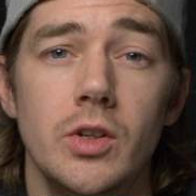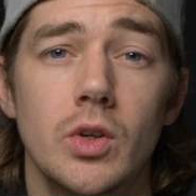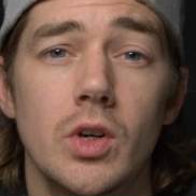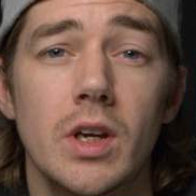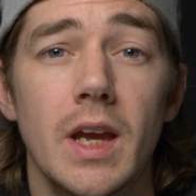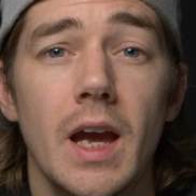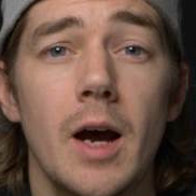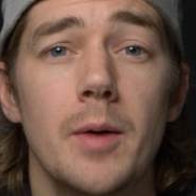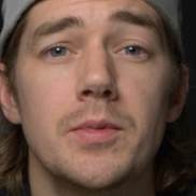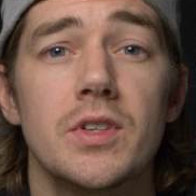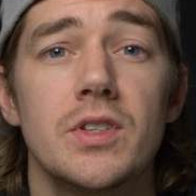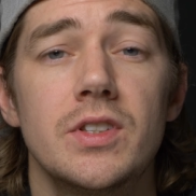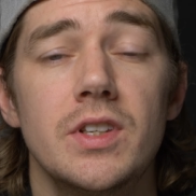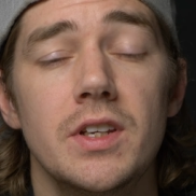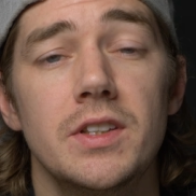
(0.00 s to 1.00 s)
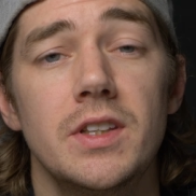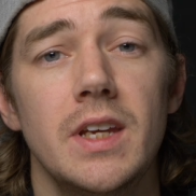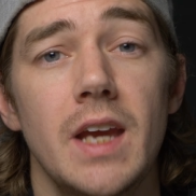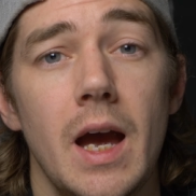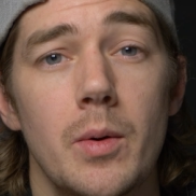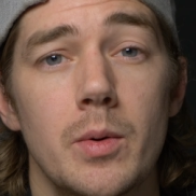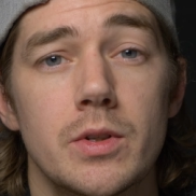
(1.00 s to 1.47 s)
you could get up to 60
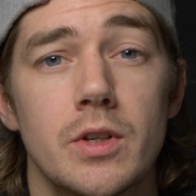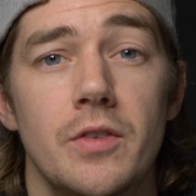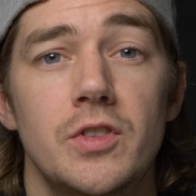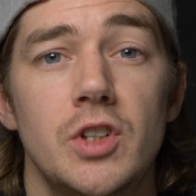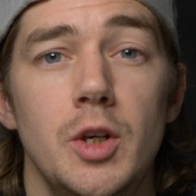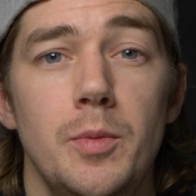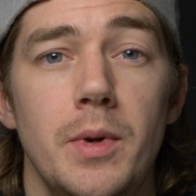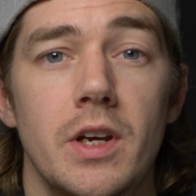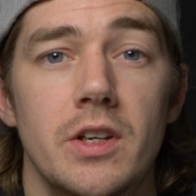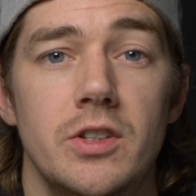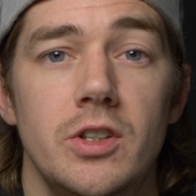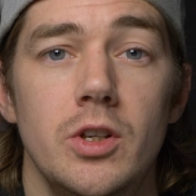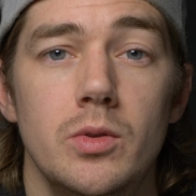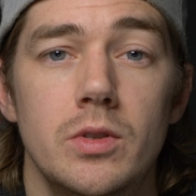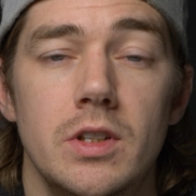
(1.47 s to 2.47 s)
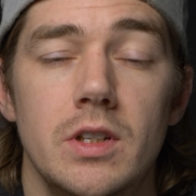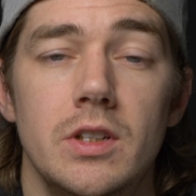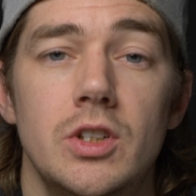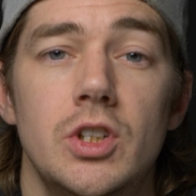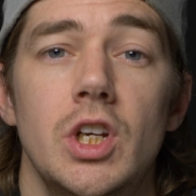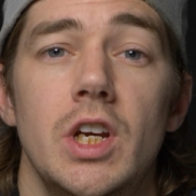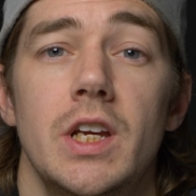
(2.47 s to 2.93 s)
hours of GPS
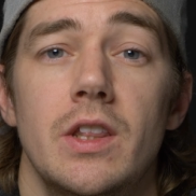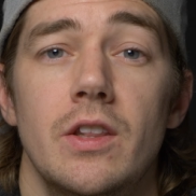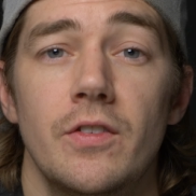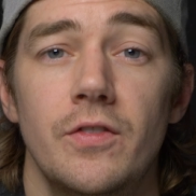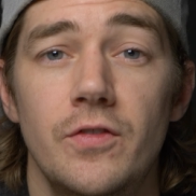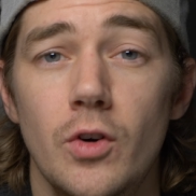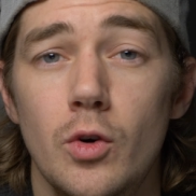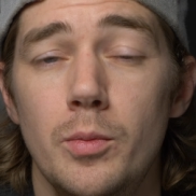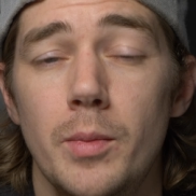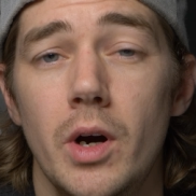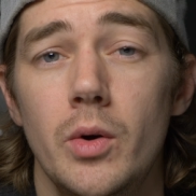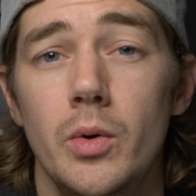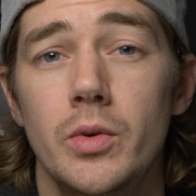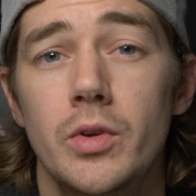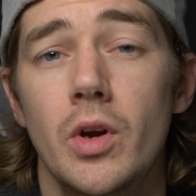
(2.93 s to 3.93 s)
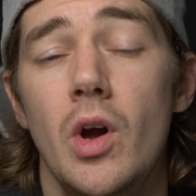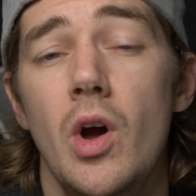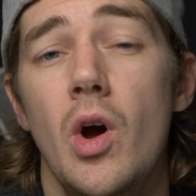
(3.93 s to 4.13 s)
usage in the full mode,